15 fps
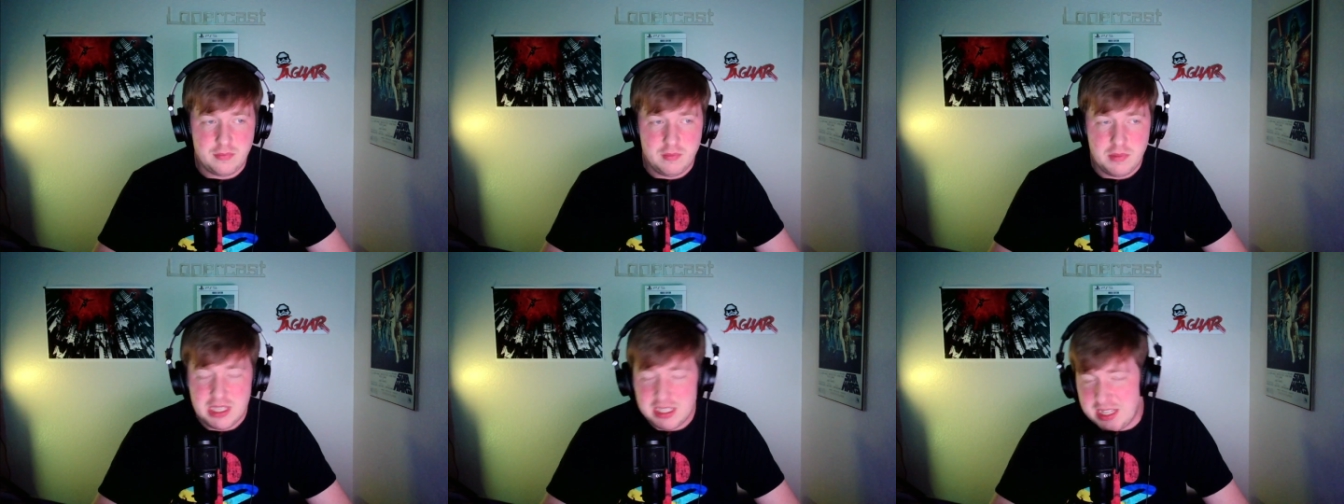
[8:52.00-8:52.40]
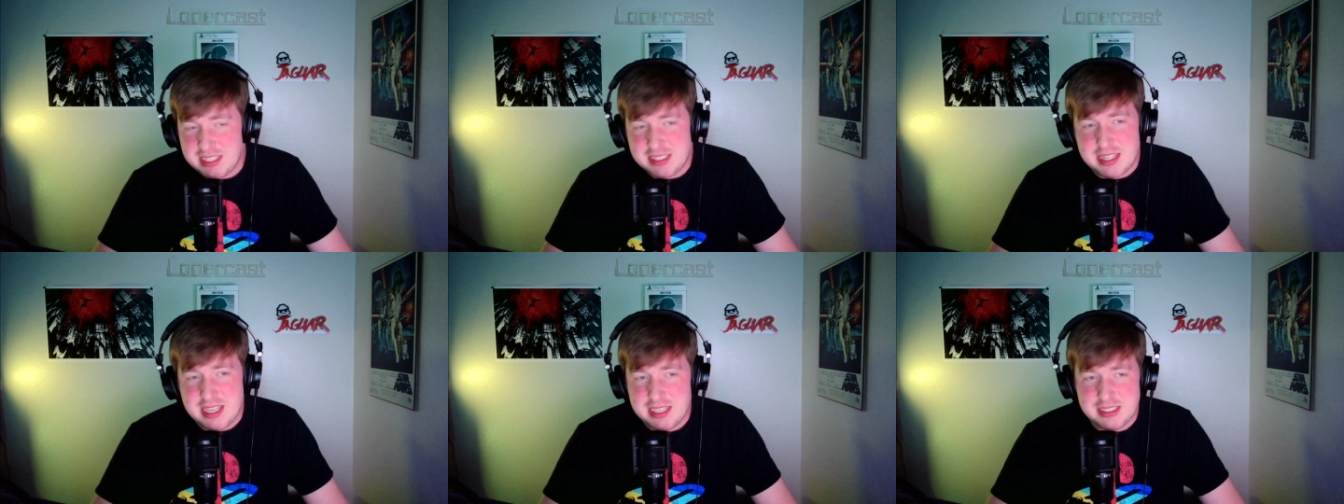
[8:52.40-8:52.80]
this
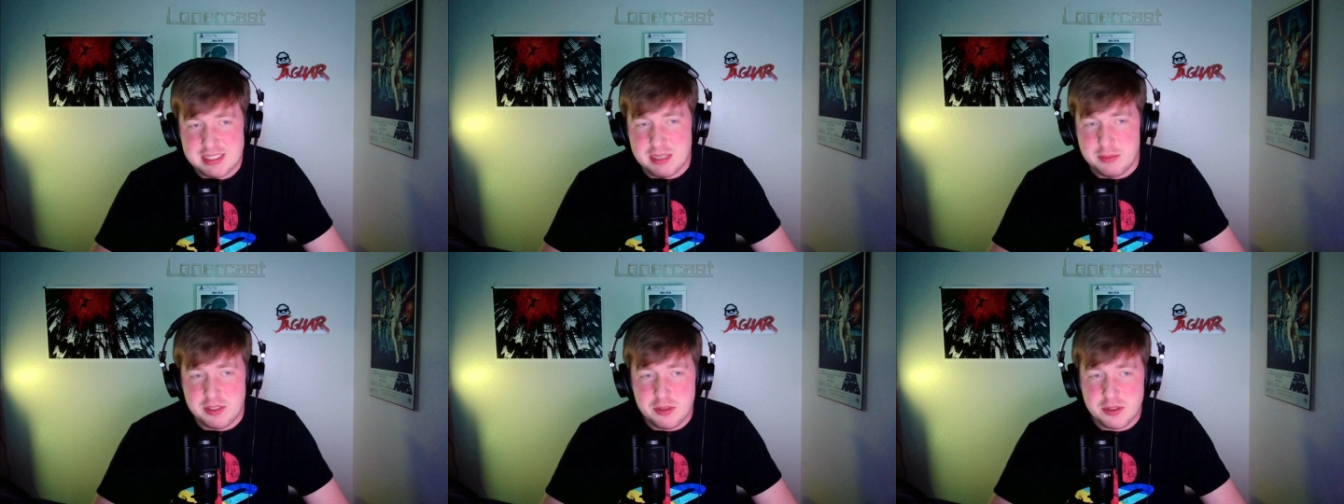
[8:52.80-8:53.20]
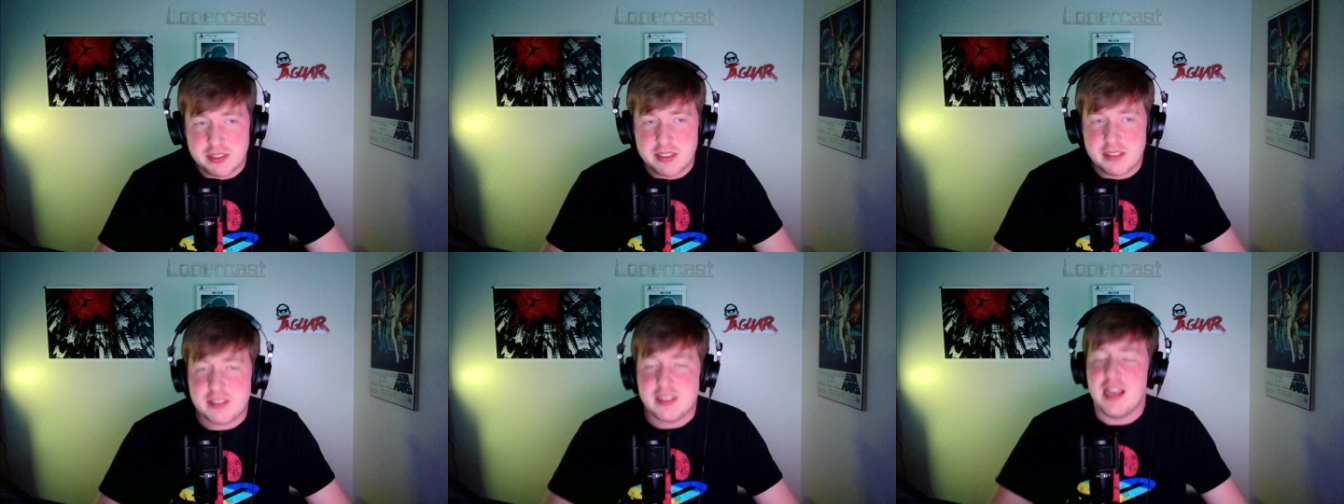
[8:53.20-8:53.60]
thing seems
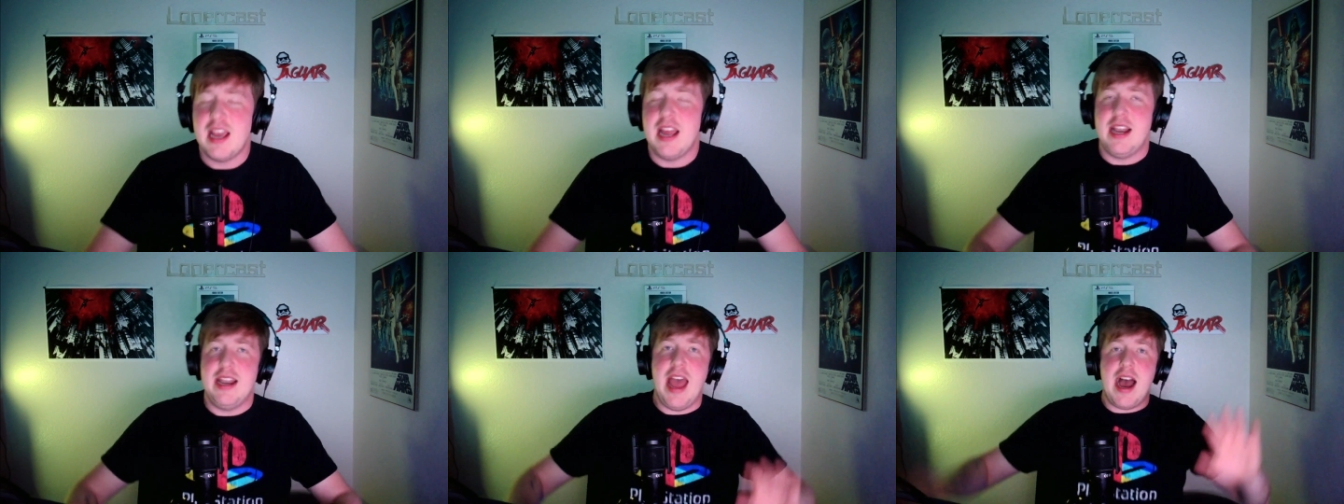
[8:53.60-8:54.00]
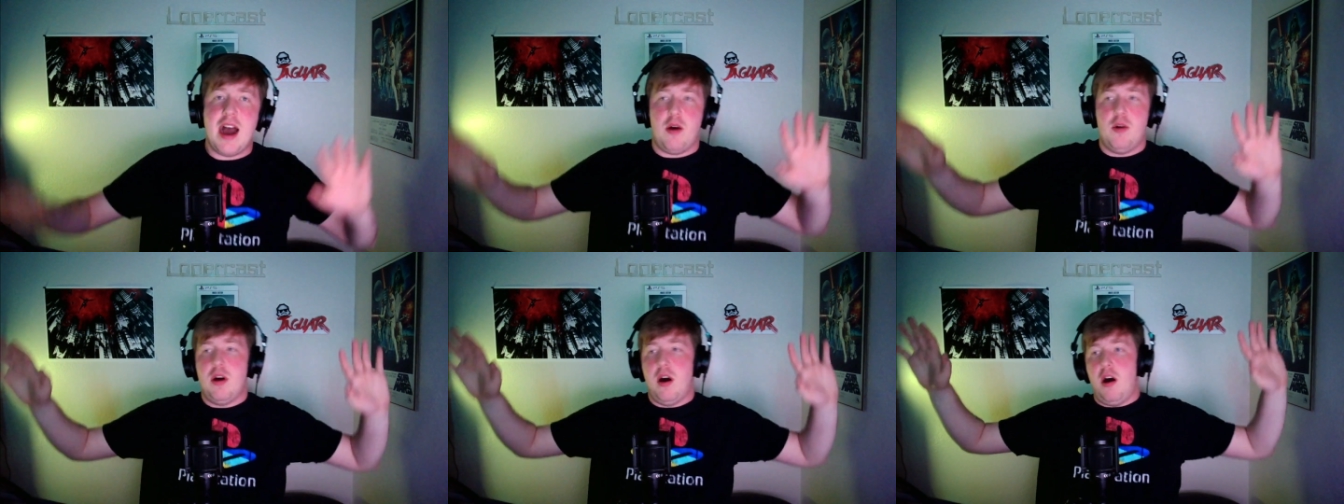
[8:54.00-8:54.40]
useless. Now,
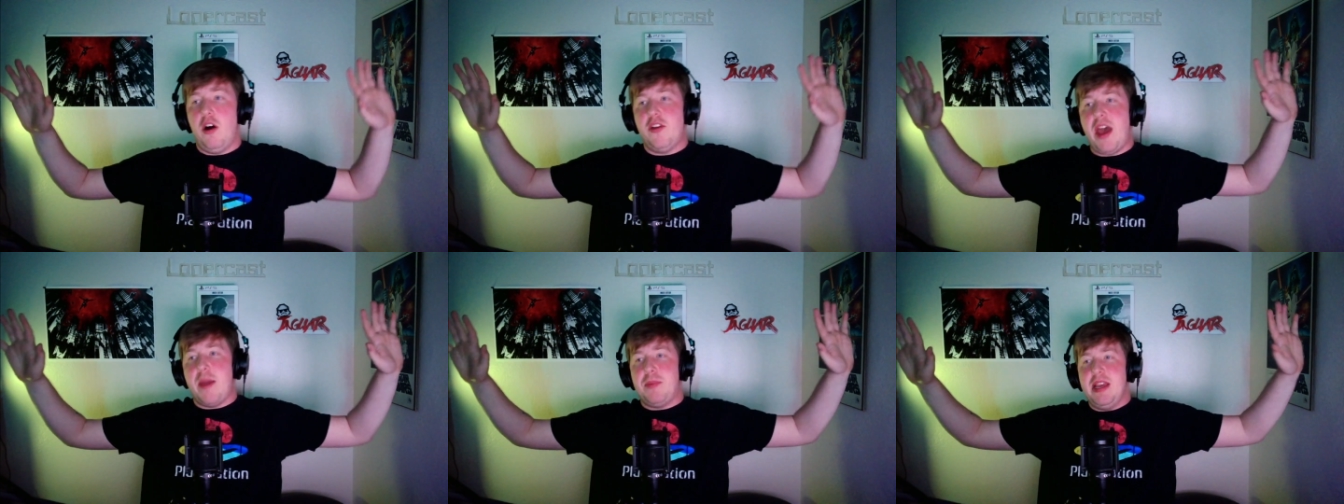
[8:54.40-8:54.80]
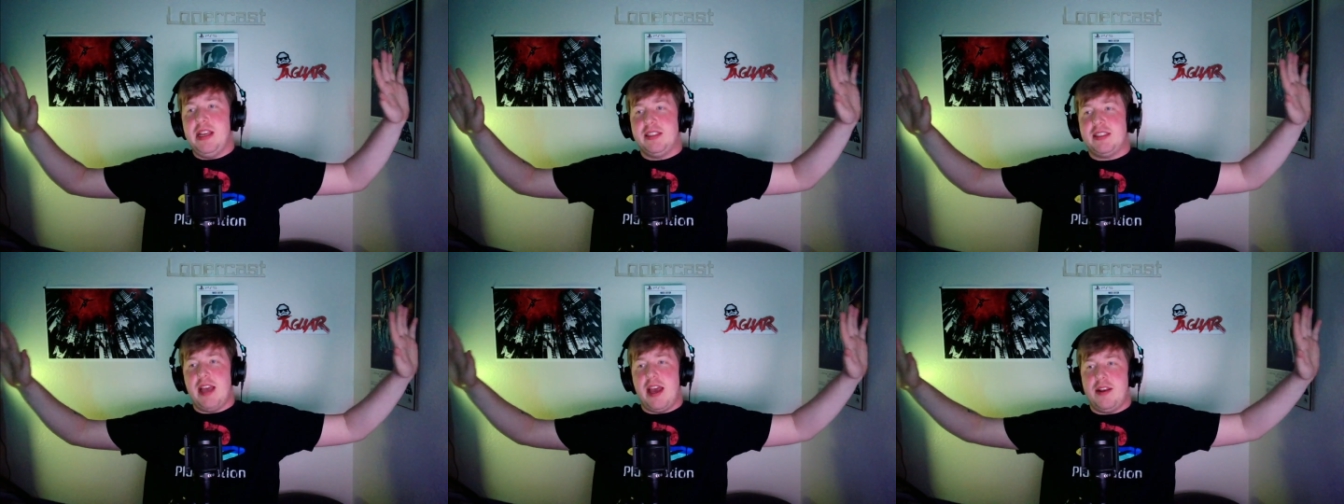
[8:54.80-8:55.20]
all that being
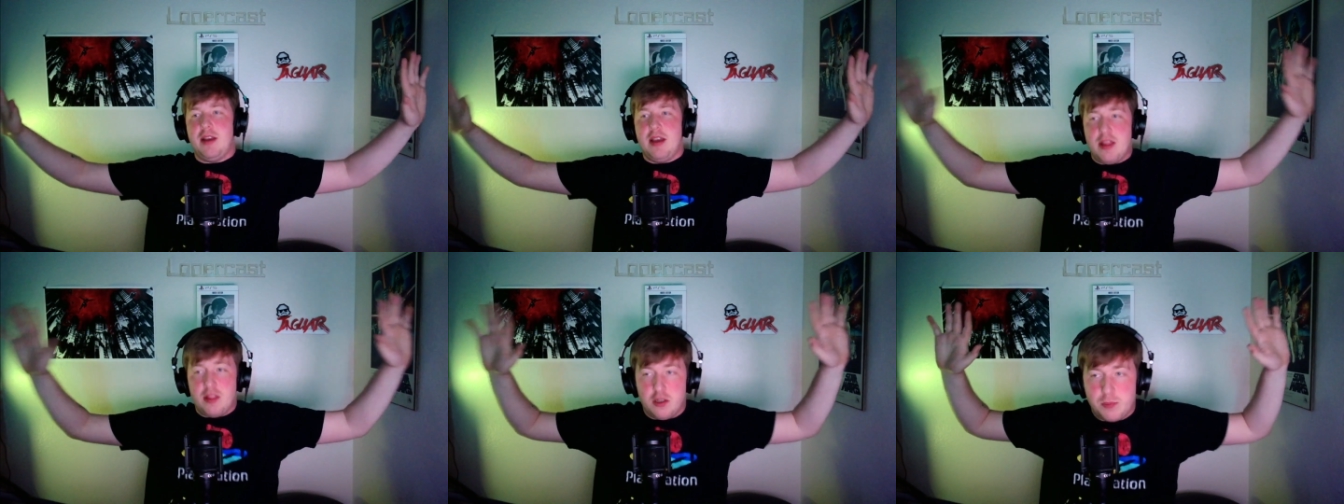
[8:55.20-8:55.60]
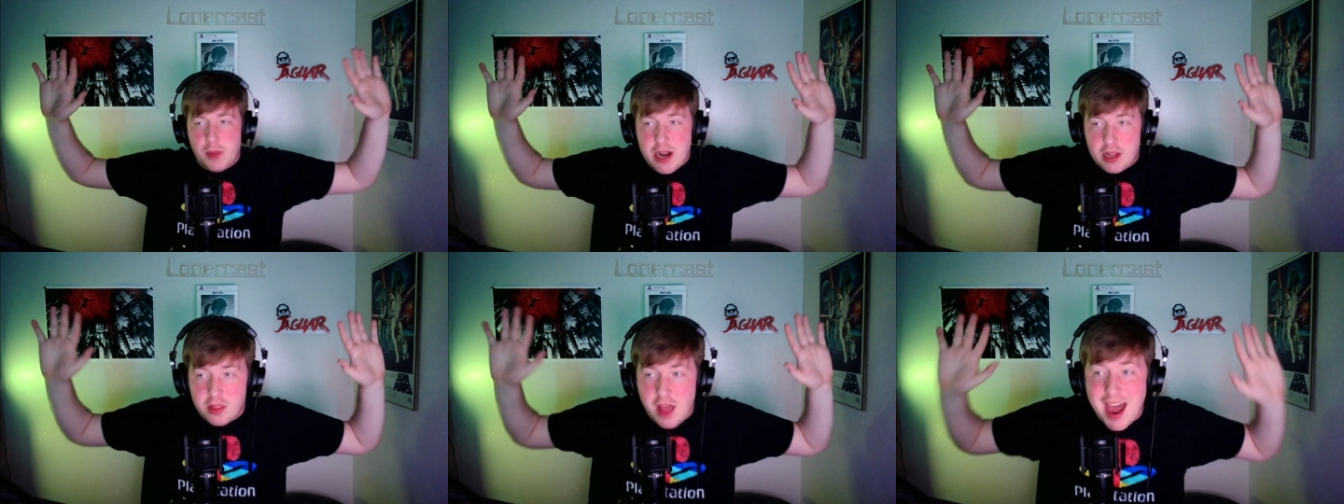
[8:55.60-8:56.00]
said, there's been a
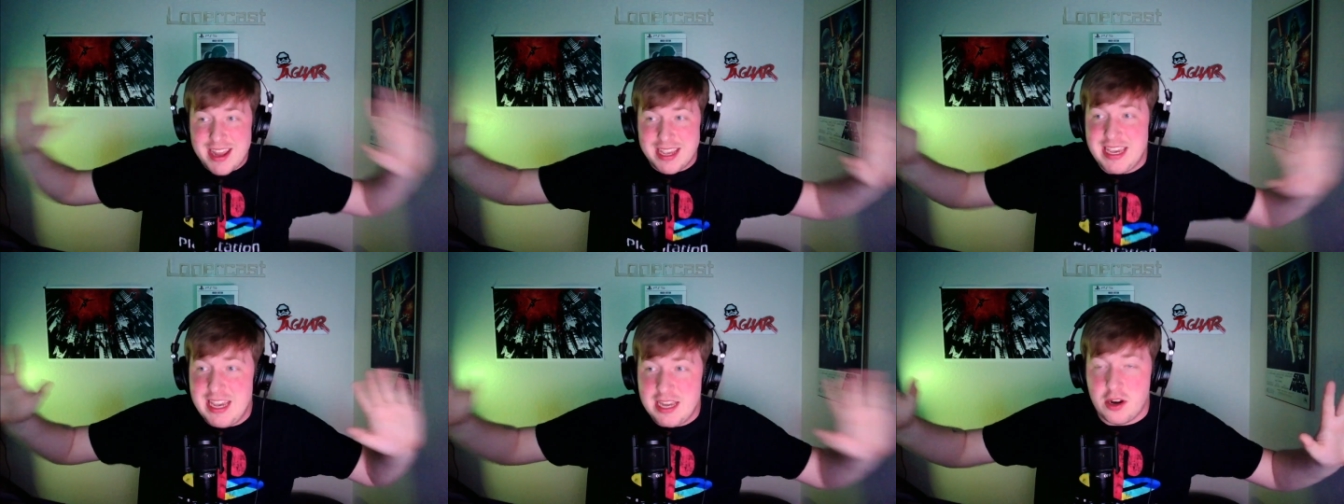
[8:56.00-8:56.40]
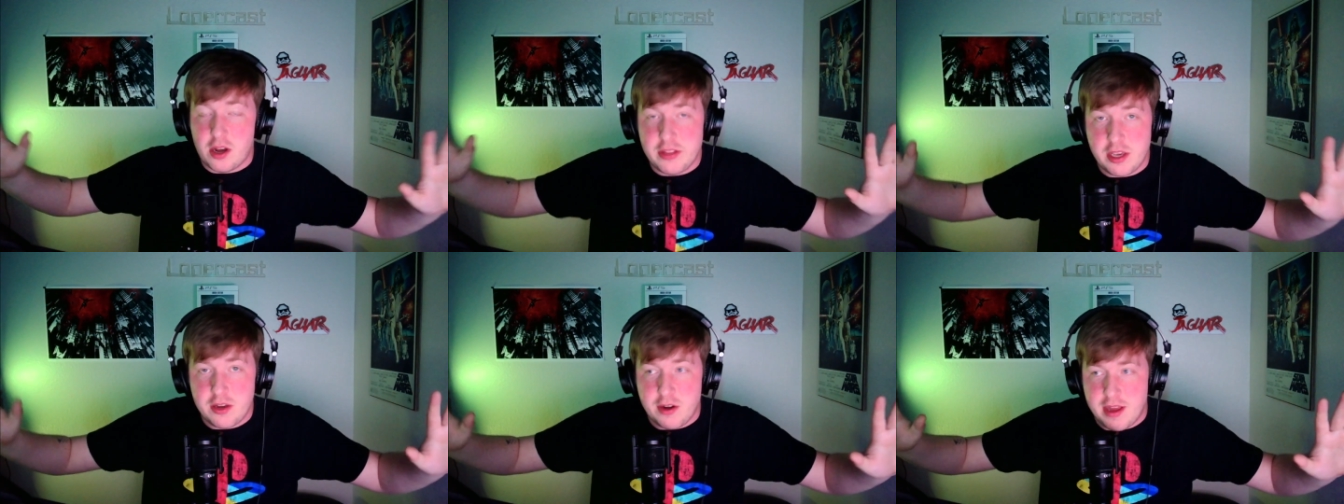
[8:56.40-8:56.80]
lot of heat on
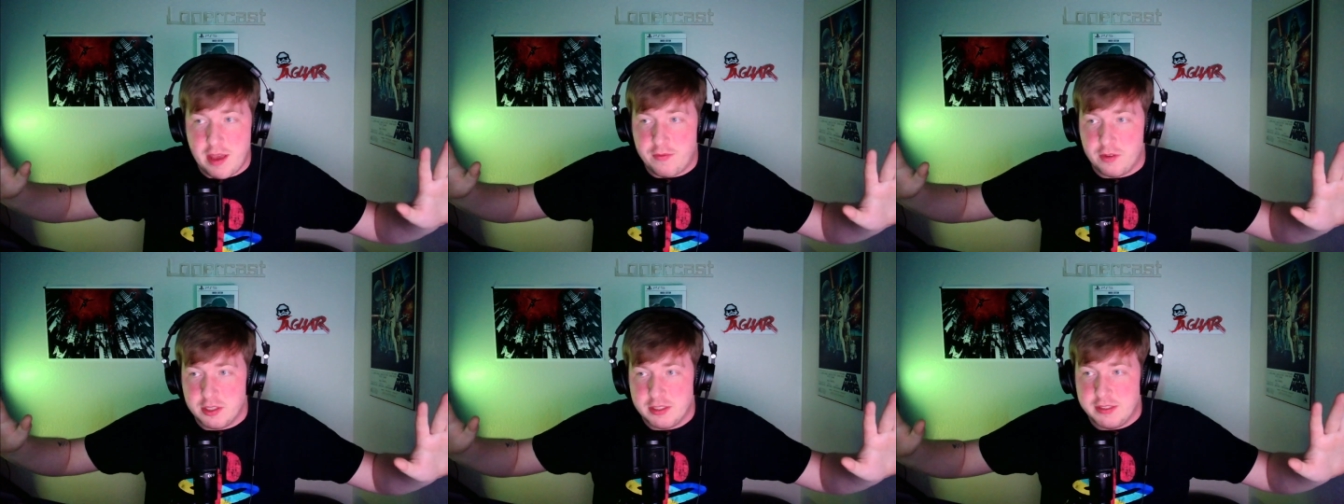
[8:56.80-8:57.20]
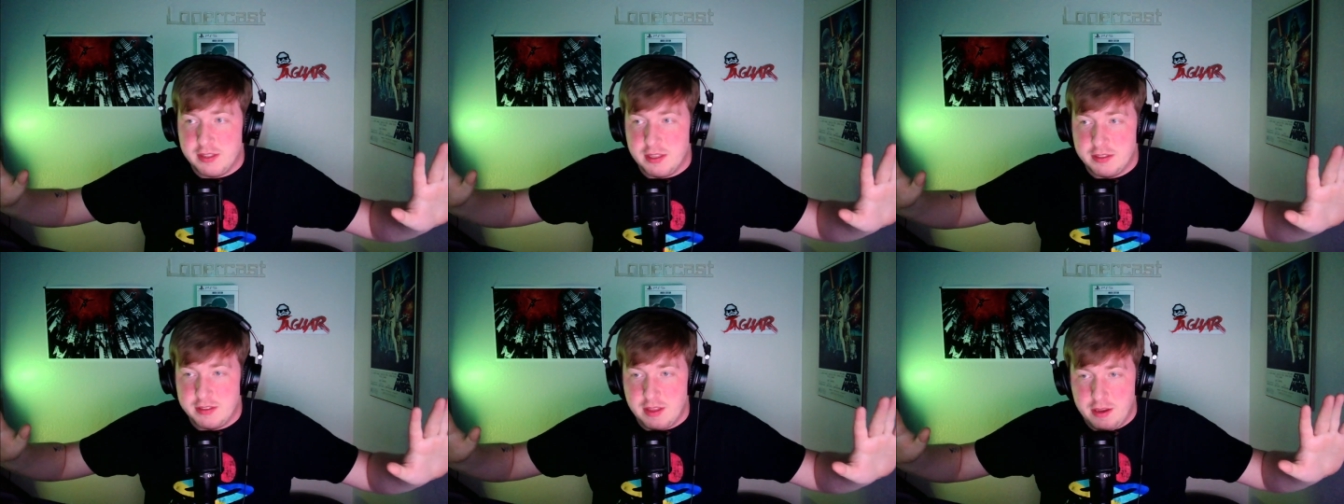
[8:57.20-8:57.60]
the internet versus
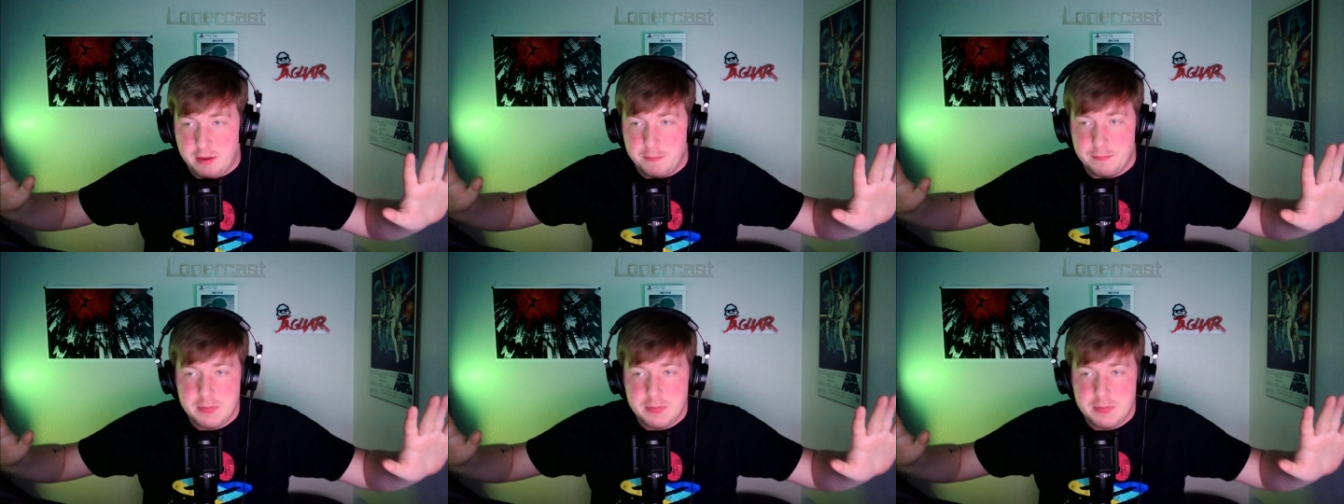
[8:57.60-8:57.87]
this thing,